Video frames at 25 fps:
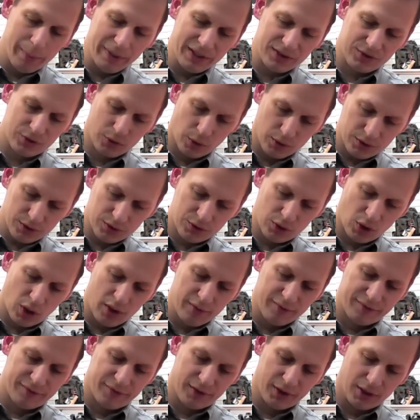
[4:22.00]
It's not
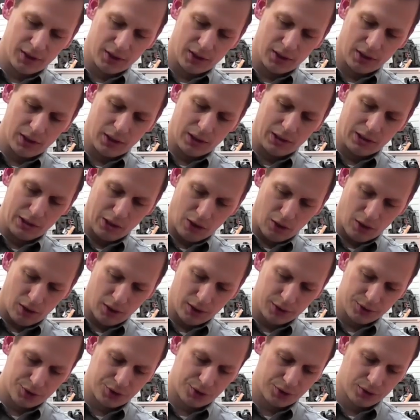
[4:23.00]
designed for
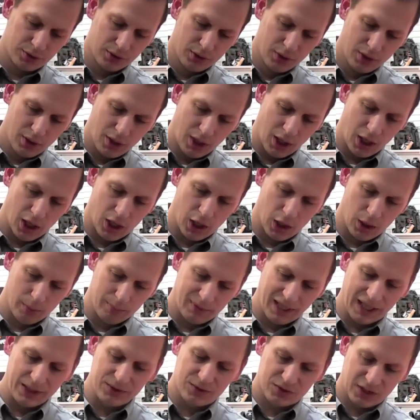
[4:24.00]
large
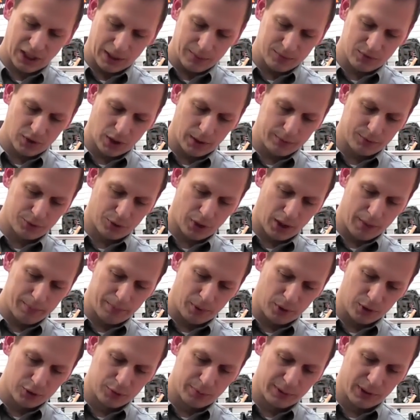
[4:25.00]
landscape type
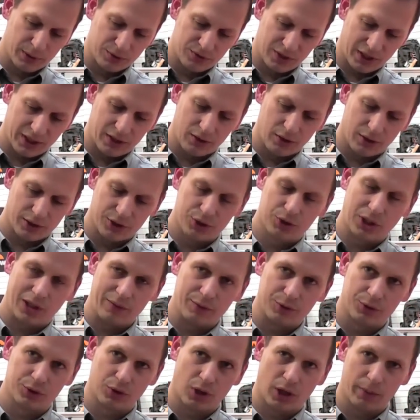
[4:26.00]
tripods, but it'll take a nice
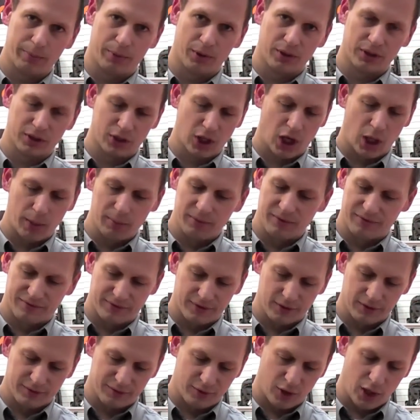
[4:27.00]
travel tripod. The carbon
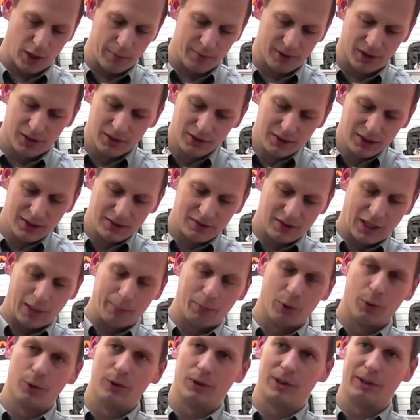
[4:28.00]
fibre
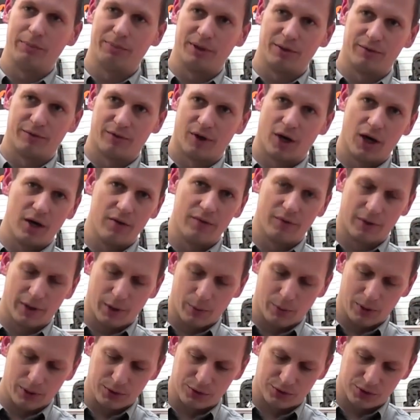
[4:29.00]
number will be very,
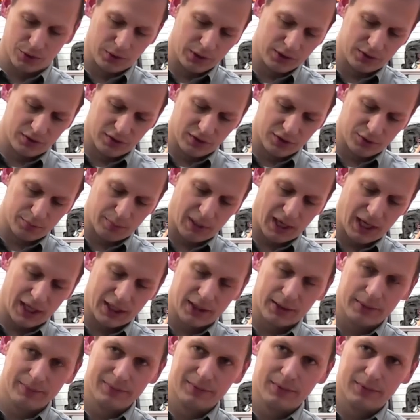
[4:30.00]
very well suited to this bag.